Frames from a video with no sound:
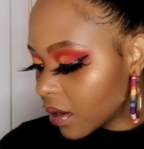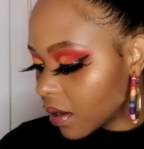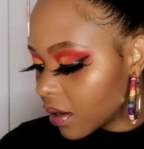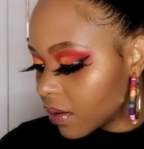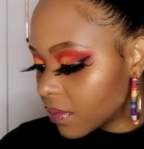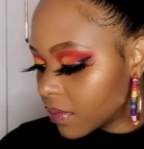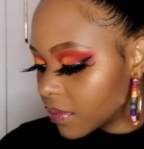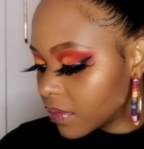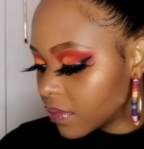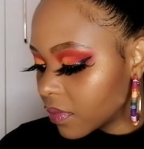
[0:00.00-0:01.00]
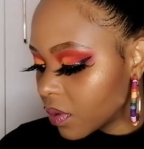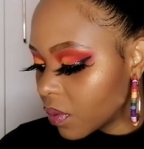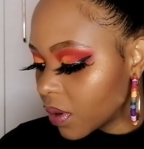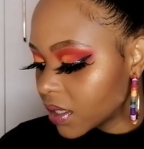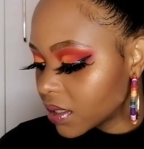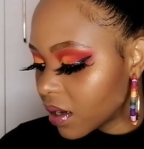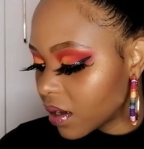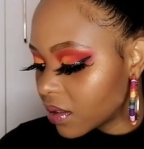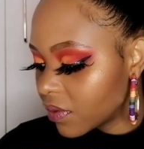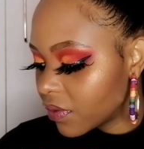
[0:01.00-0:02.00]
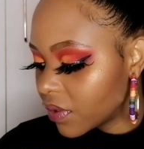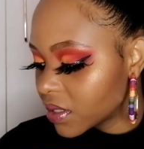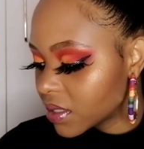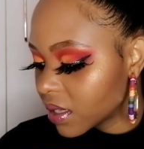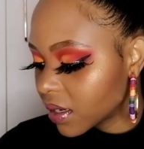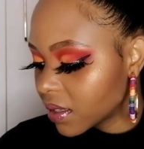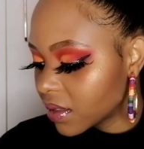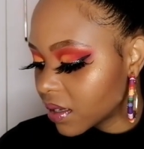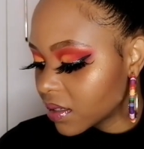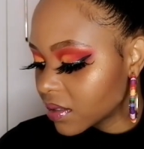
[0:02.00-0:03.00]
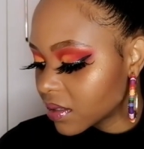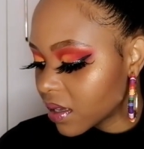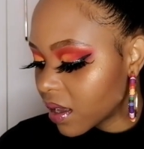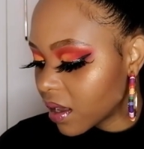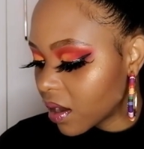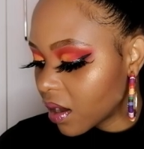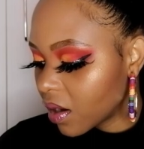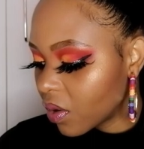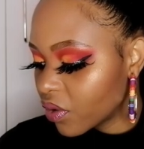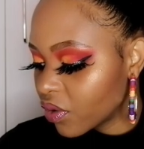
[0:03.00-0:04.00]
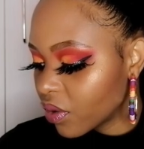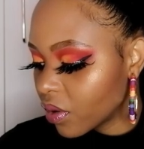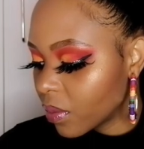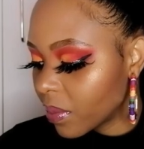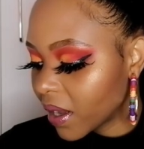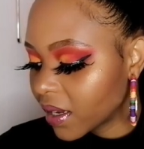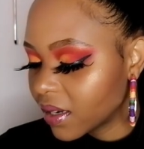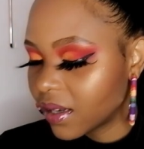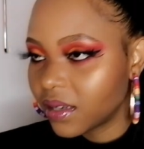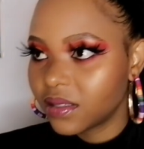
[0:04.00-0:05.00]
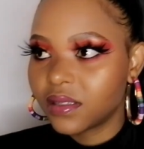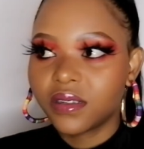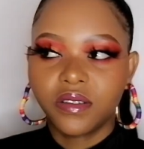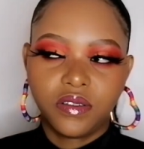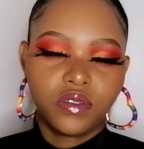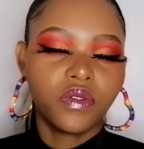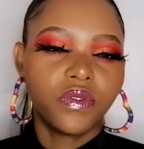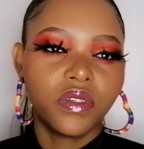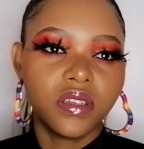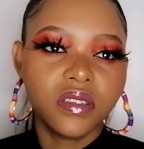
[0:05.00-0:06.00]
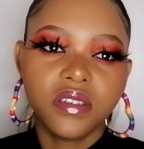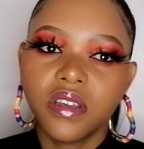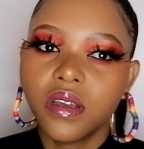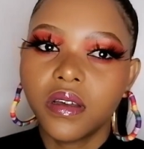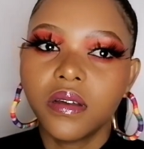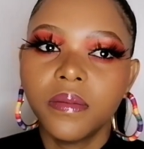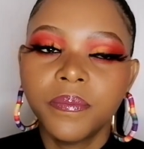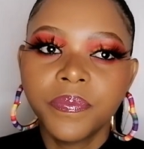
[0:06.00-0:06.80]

um, what are the first three things on your bucket list so for this year